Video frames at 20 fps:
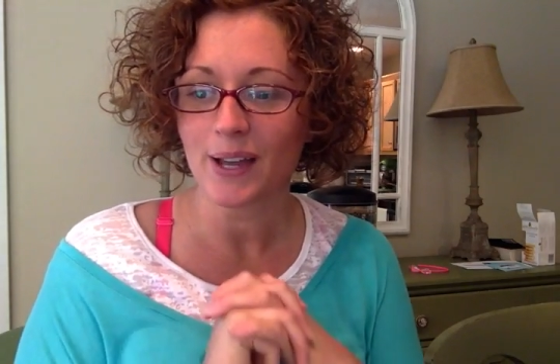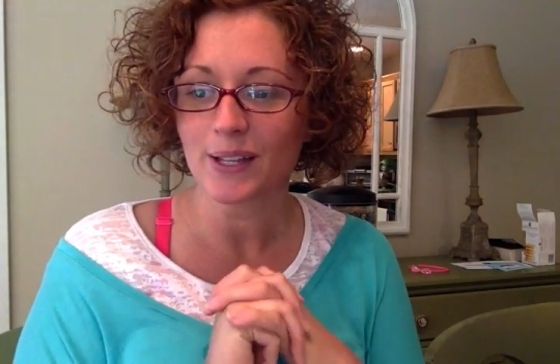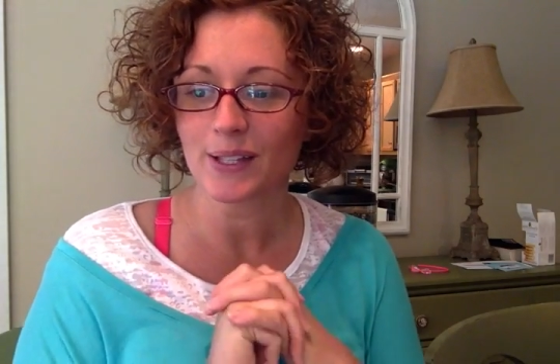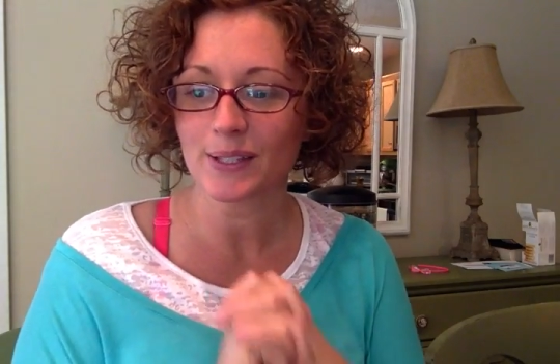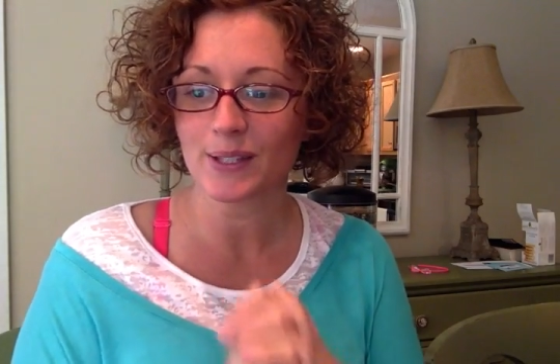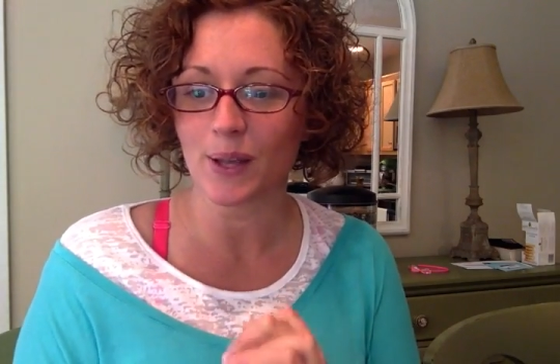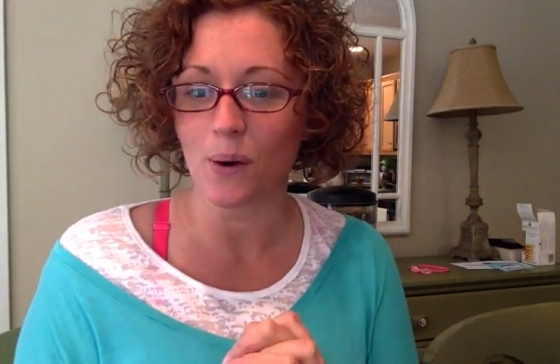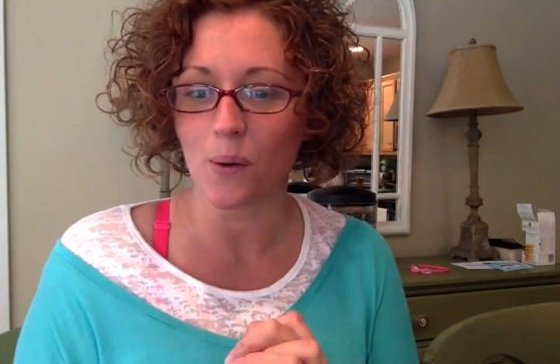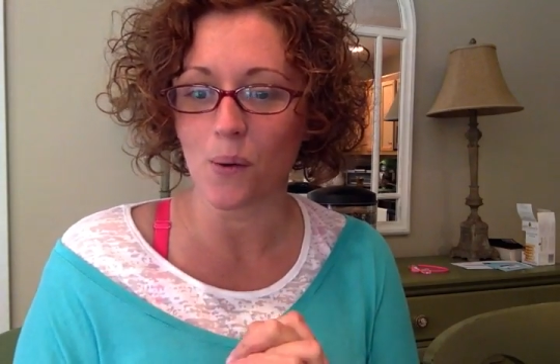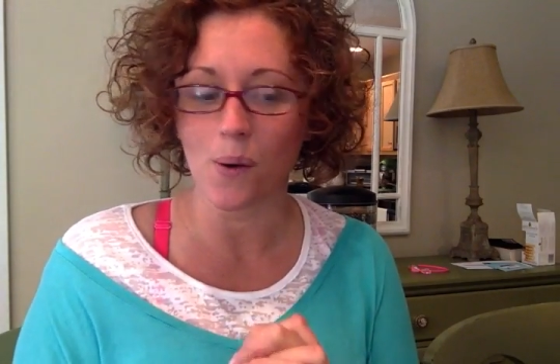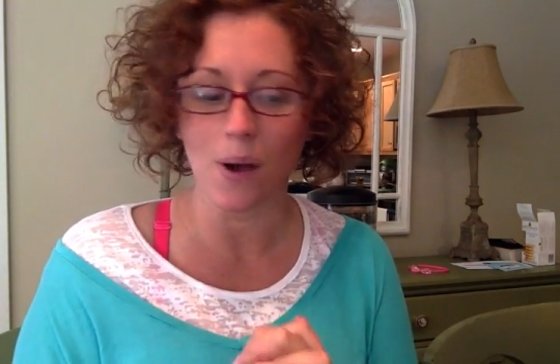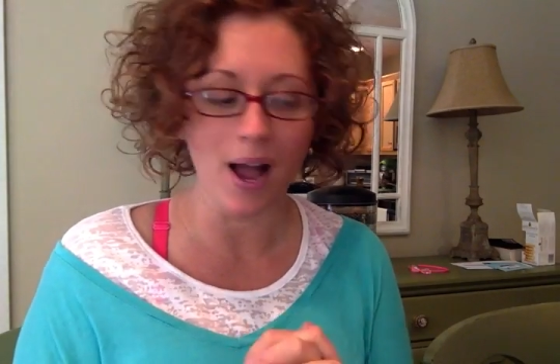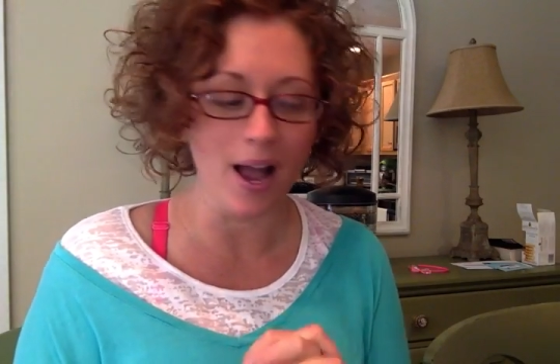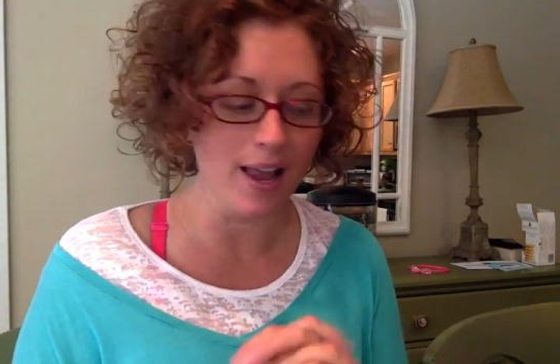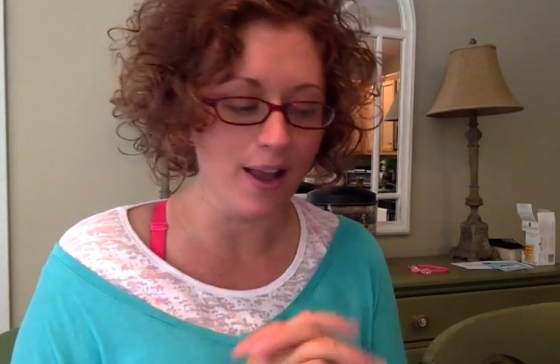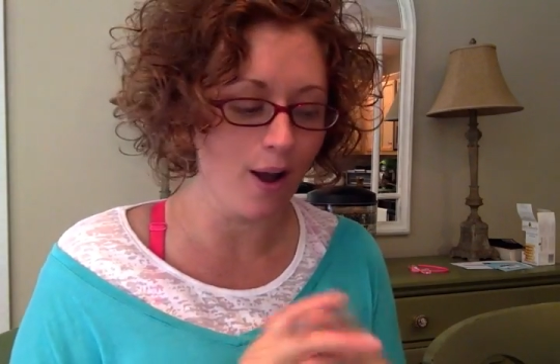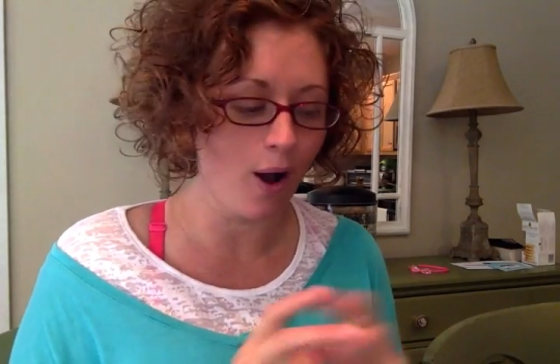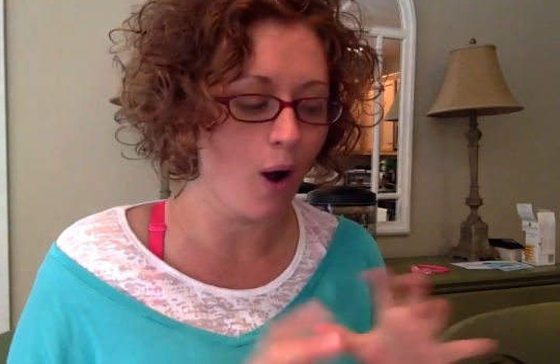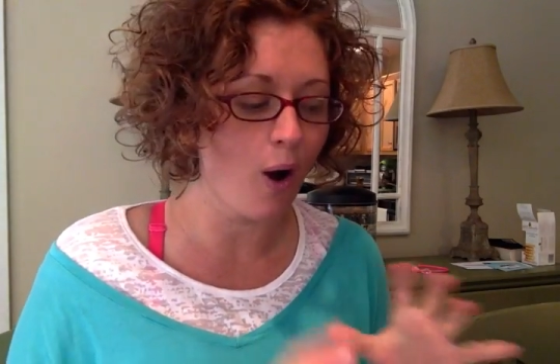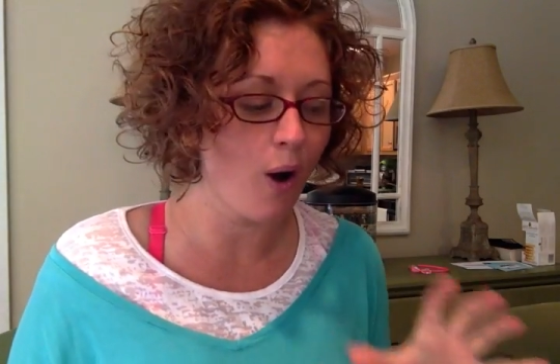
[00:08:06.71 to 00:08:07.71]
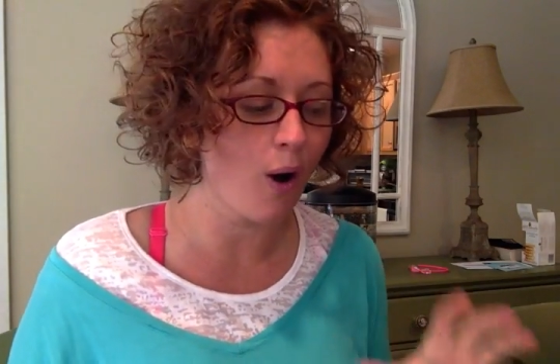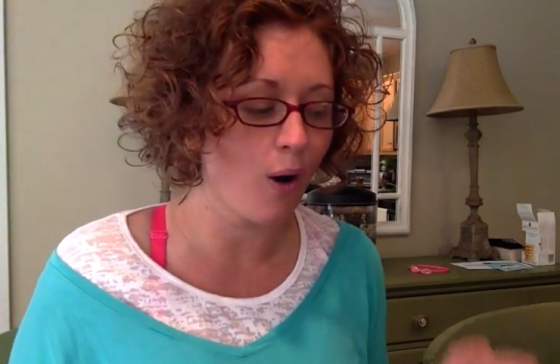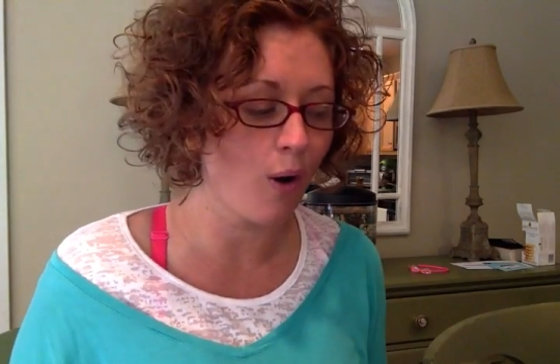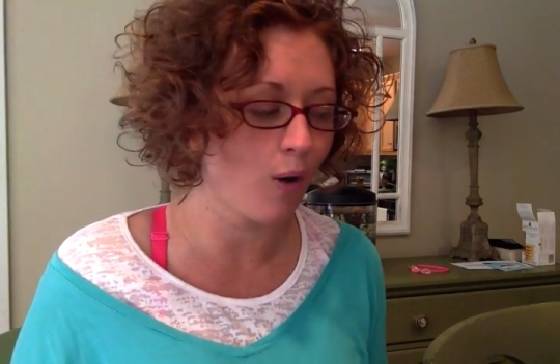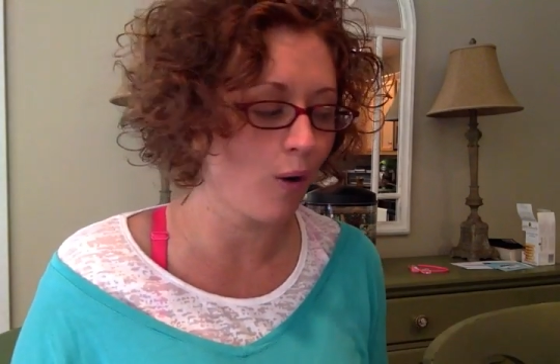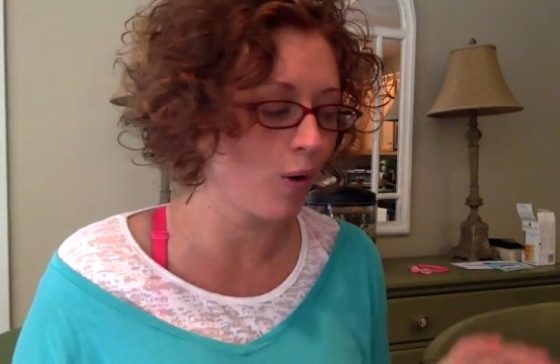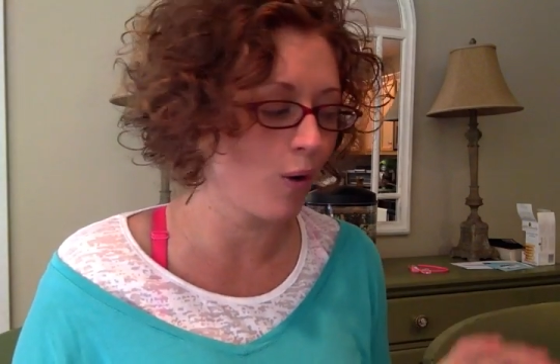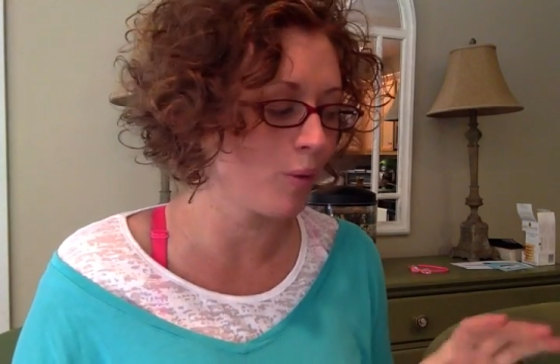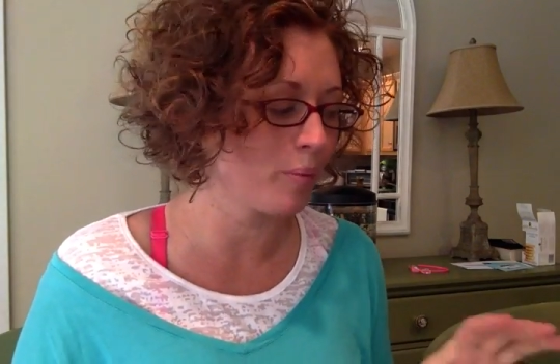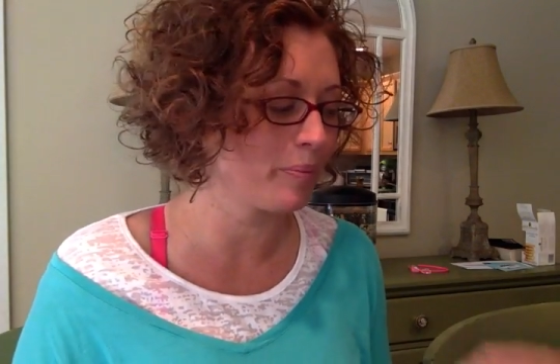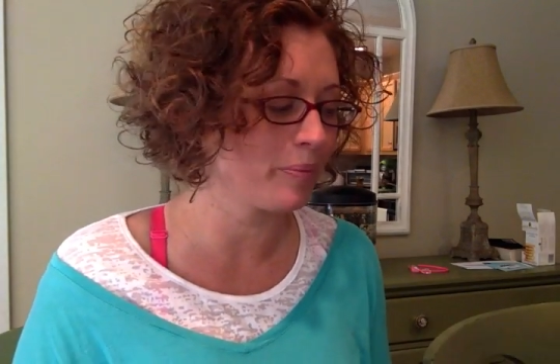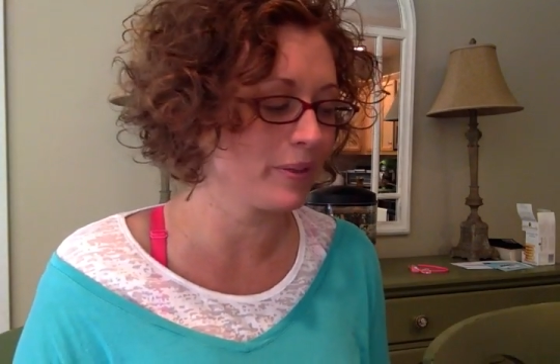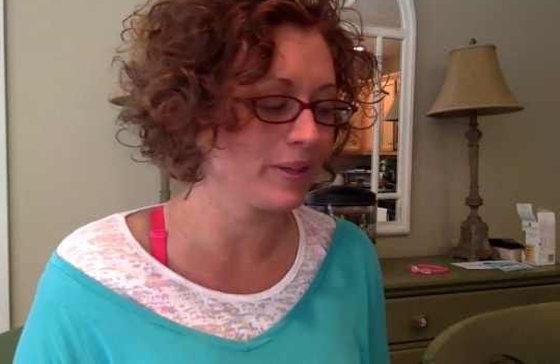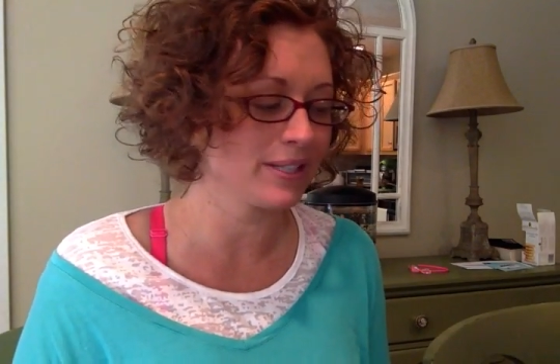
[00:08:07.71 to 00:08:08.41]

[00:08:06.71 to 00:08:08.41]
So I hope